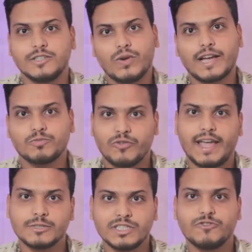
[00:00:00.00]
We
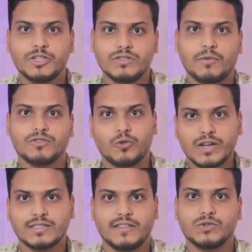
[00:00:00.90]
hope that all
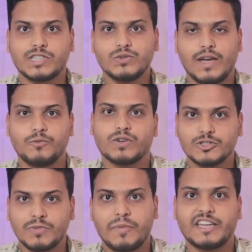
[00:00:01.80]
of you guys have
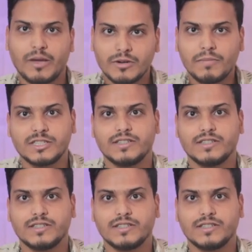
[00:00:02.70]
already watched that